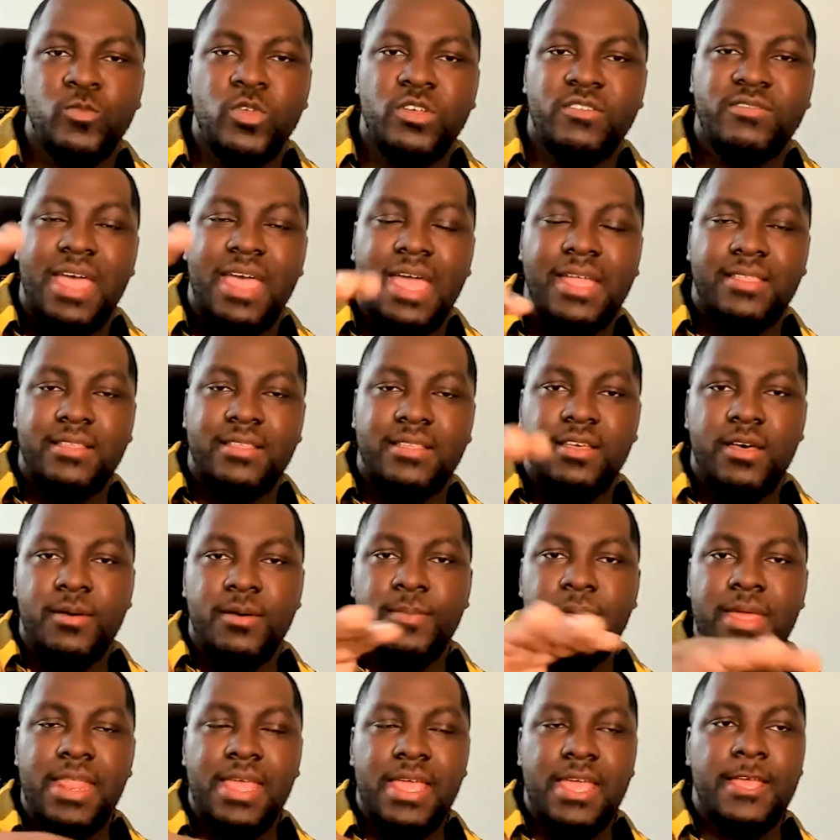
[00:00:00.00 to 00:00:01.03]
there's like the little
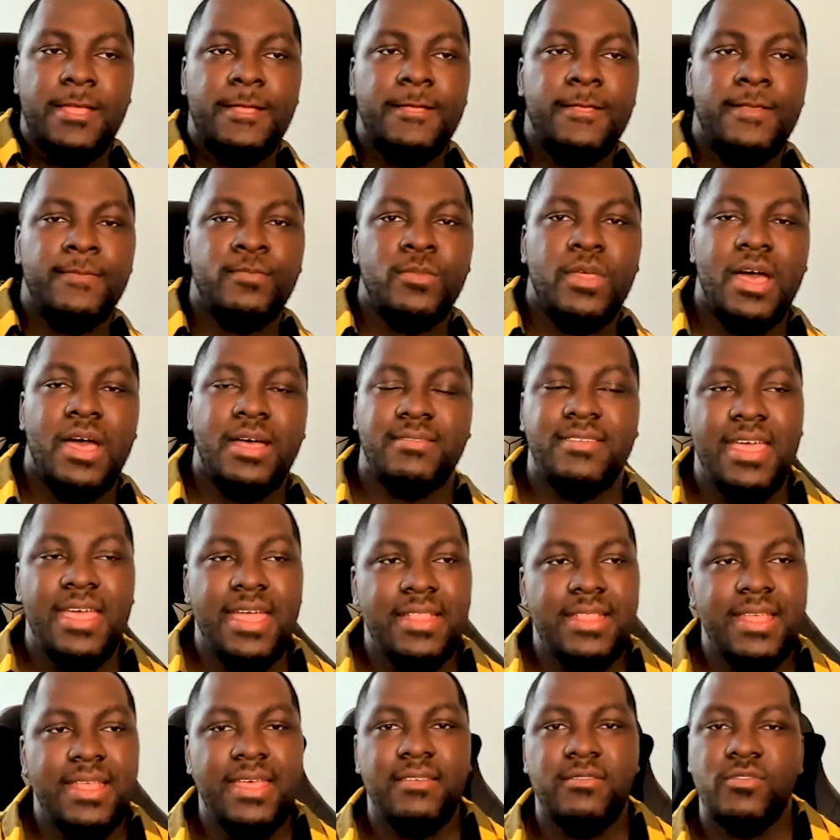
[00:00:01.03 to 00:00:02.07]
bitty
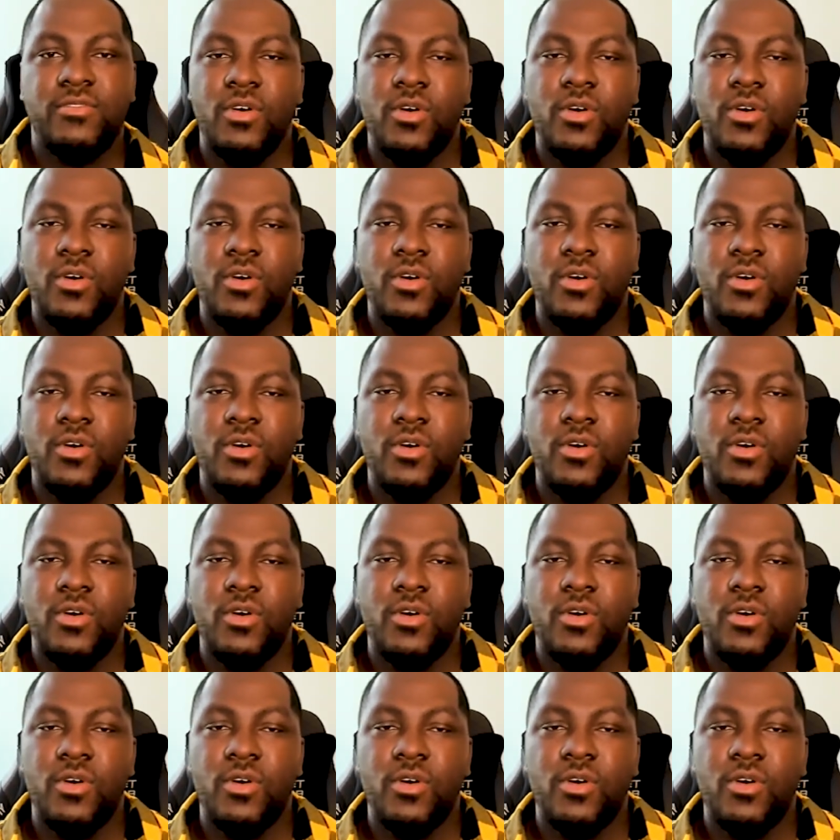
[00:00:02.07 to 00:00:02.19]
attendants,